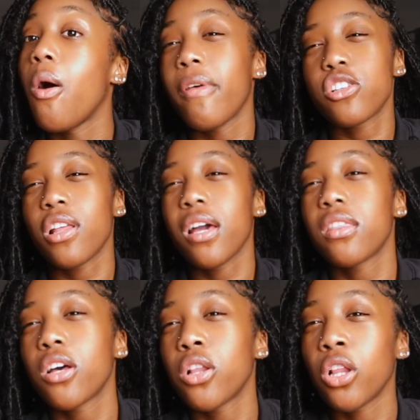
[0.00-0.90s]
that y'all like
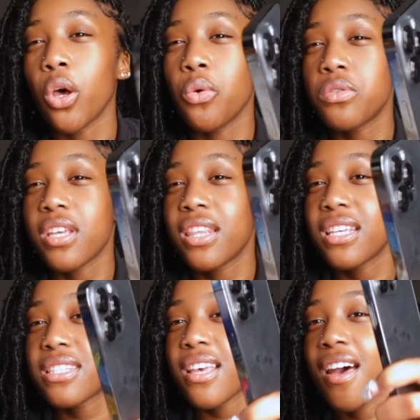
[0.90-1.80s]
the clothes in
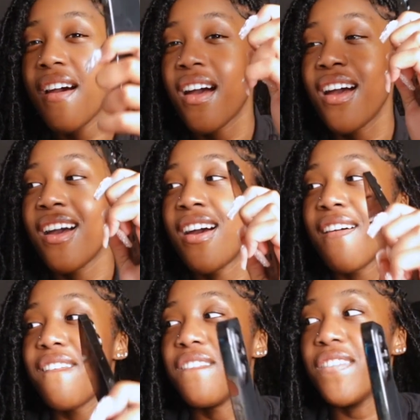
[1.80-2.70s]
this
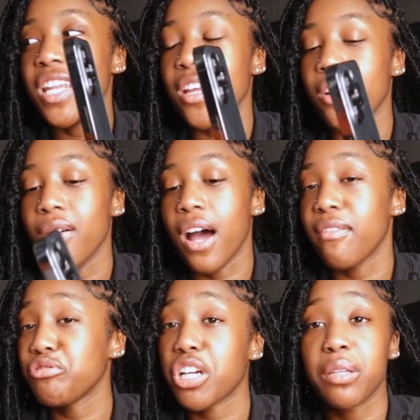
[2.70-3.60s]
video. I
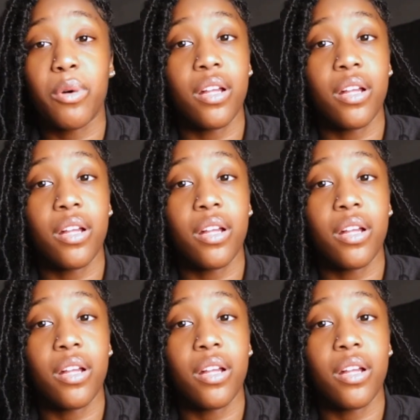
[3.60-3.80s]
haven't tried them